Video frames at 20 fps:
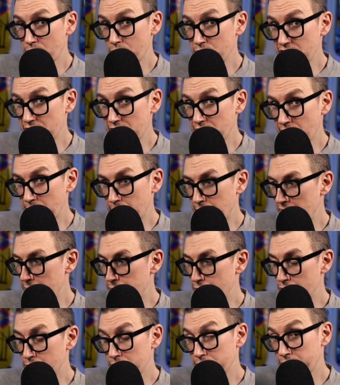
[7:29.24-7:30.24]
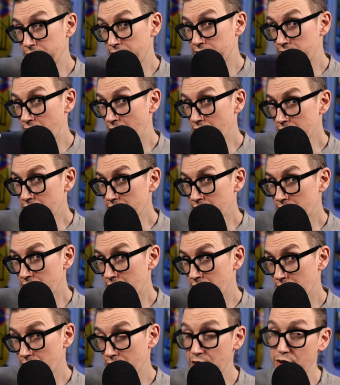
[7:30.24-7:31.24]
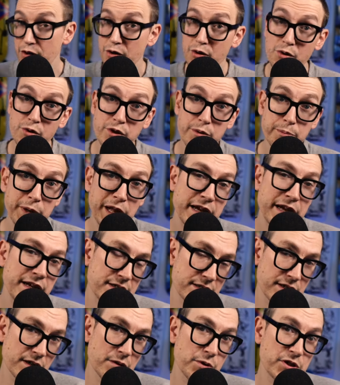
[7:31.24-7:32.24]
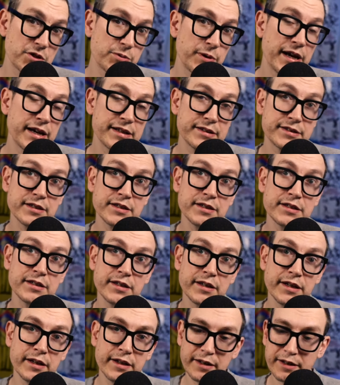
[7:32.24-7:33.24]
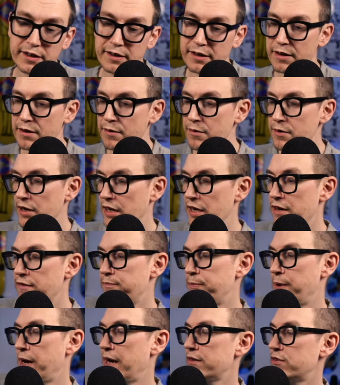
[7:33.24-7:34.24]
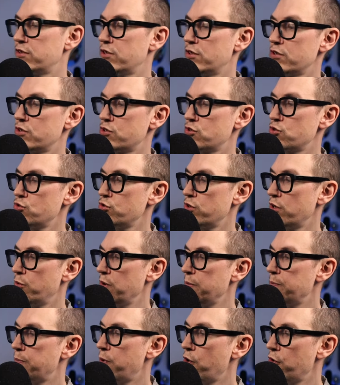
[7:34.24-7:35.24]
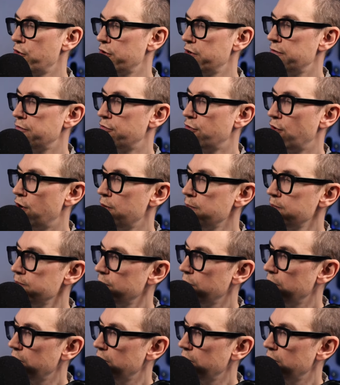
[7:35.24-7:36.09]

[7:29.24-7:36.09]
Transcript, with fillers: what do you think people, the dunk or the blazer, which we had to give back to the store that we borrowed them from.